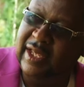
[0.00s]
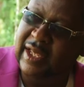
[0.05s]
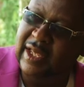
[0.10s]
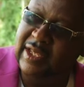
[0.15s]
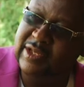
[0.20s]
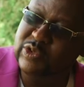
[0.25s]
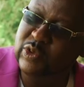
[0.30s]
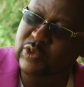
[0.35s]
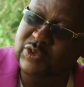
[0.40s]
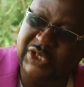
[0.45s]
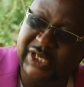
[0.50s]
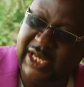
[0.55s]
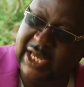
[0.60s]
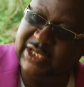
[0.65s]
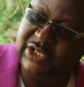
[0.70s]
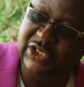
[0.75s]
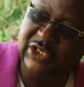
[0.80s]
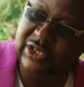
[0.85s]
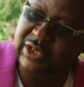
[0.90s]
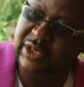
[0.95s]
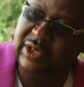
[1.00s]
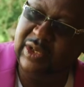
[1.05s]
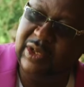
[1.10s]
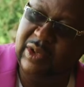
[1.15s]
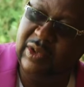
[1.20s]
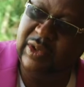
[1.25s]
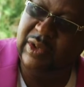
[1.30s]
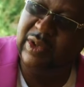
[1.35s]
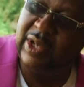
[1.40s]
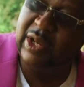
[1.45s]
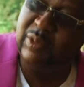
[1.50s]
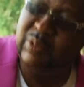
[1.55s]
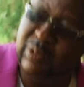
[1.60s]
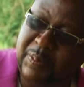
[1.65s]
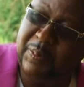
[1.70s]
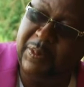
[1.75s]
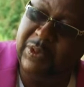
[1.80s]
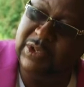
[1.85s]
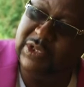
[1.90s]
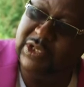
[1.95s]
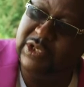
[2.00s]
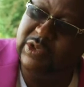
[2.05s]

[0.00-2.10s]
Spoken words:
And so church, at what point